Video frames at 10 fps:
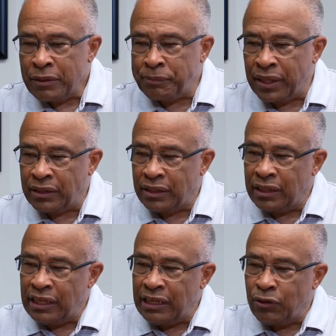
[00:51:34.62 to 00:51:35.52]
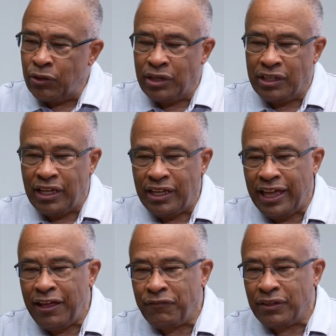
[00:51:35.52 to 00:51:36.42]
But in order to
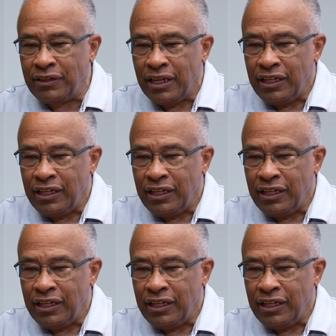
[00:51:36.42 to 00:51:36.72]
have it,